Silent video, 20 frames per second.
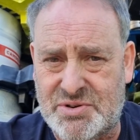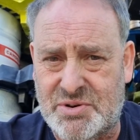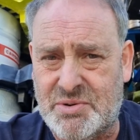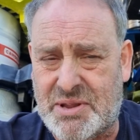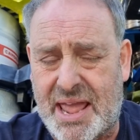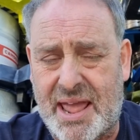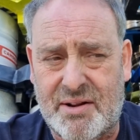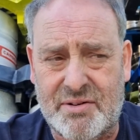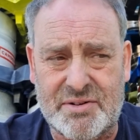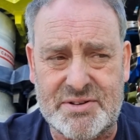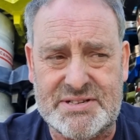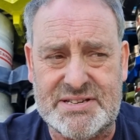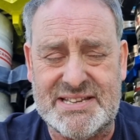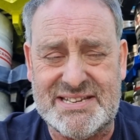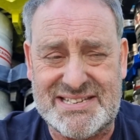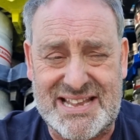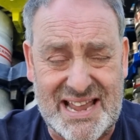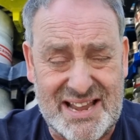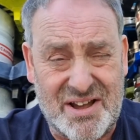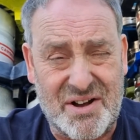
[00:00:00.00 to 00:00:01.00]
down onto
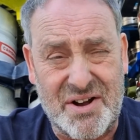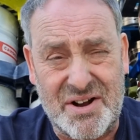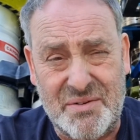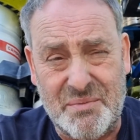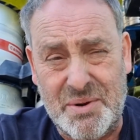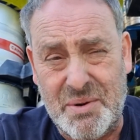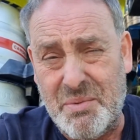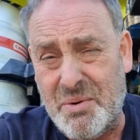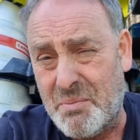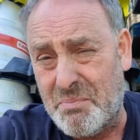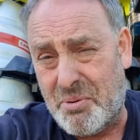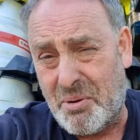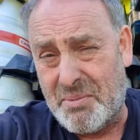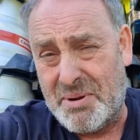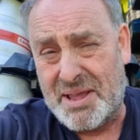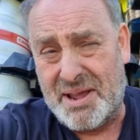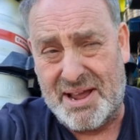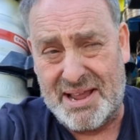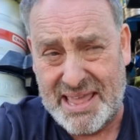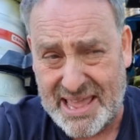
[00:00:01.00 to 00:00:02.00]
this, that kind of. We will
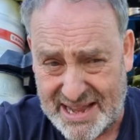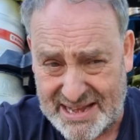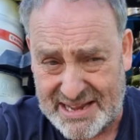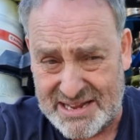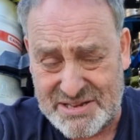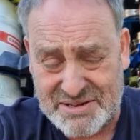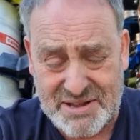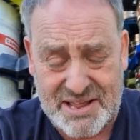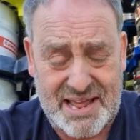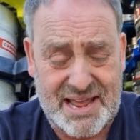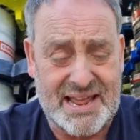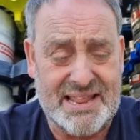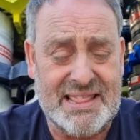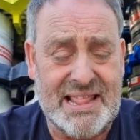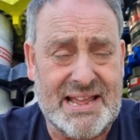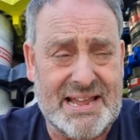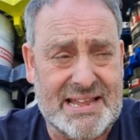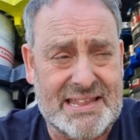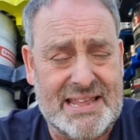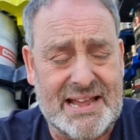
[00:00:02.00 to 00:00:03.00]
probably go again into that at a
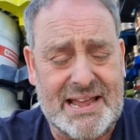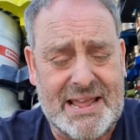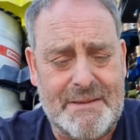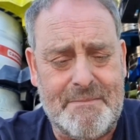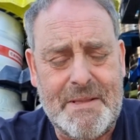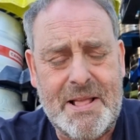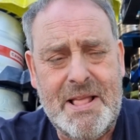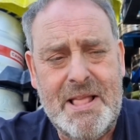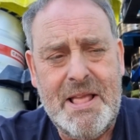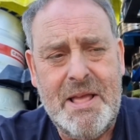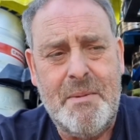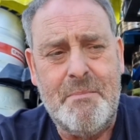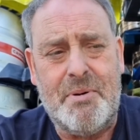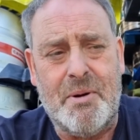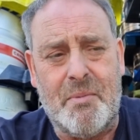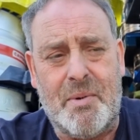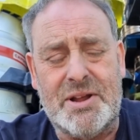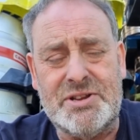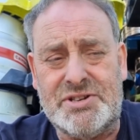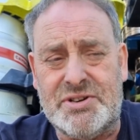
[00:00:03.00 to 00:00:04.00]
later date.
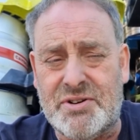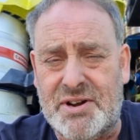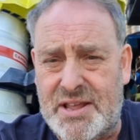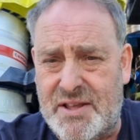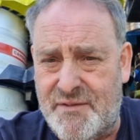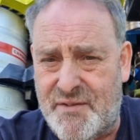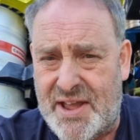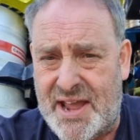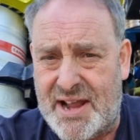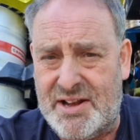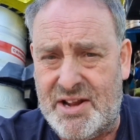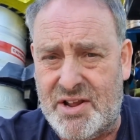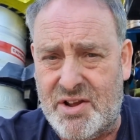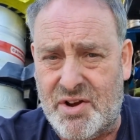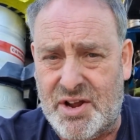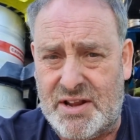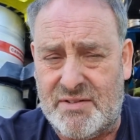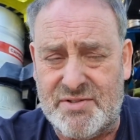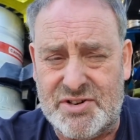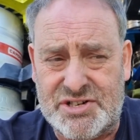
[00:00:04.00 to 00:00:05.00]
But once you've got your van and you've
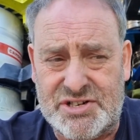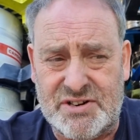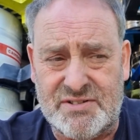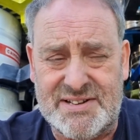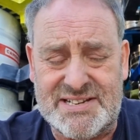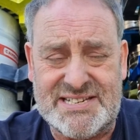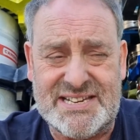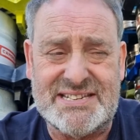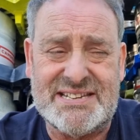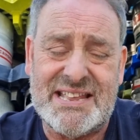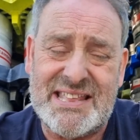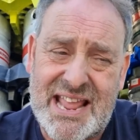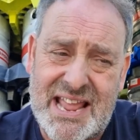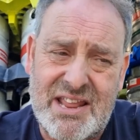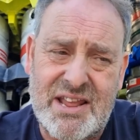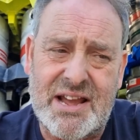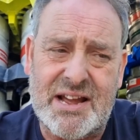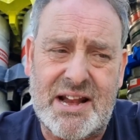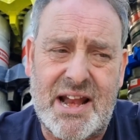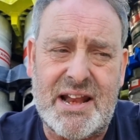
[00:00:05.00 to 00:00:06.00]
got your insurances, then
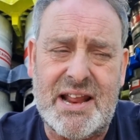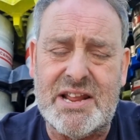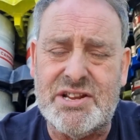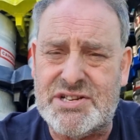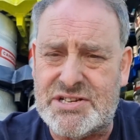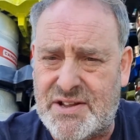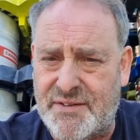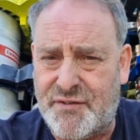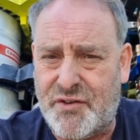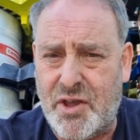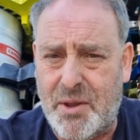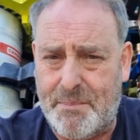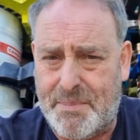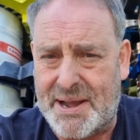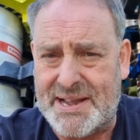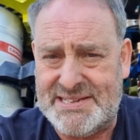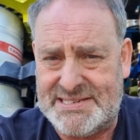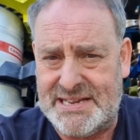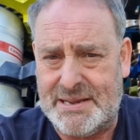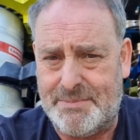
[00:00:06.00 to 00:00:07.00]
you're going to need just a few
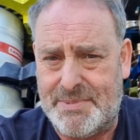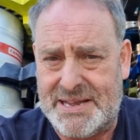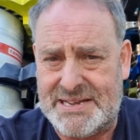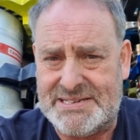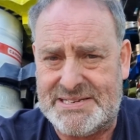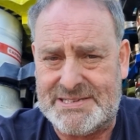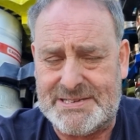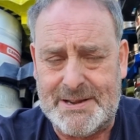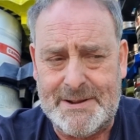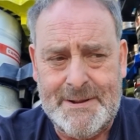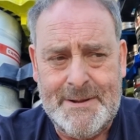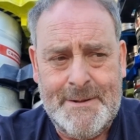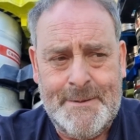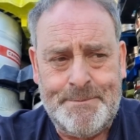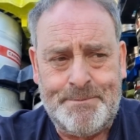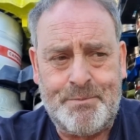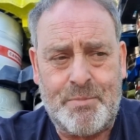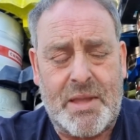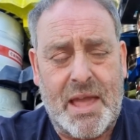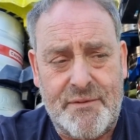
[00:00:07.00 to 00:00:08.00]
basic bits.
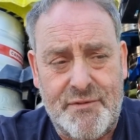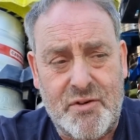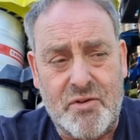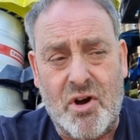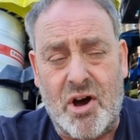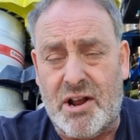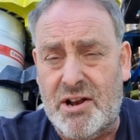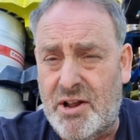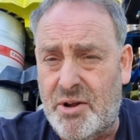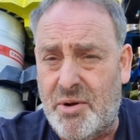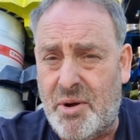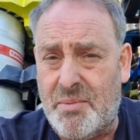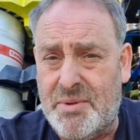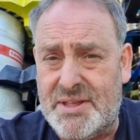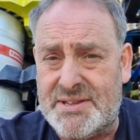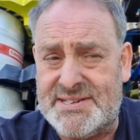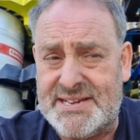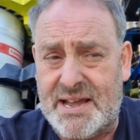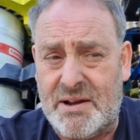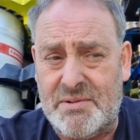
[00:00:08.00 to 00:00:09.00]
If you've got a Luton with
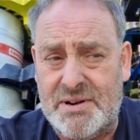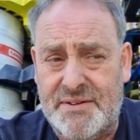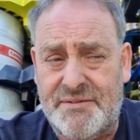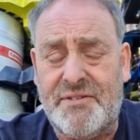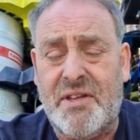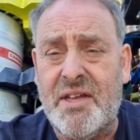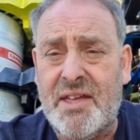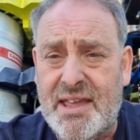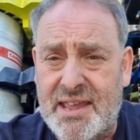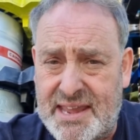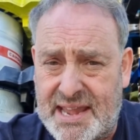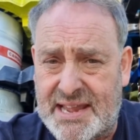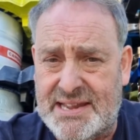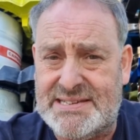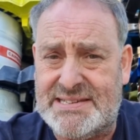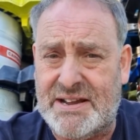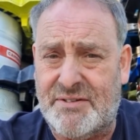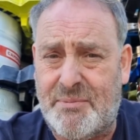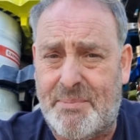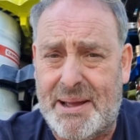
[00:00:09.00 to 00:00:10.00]
a tail lift, get
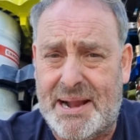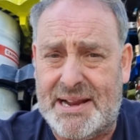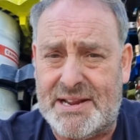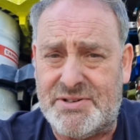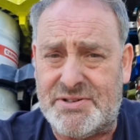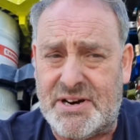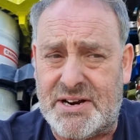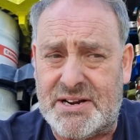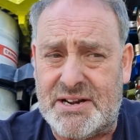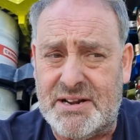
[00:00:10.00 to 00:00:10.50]
yourself a pallet truck,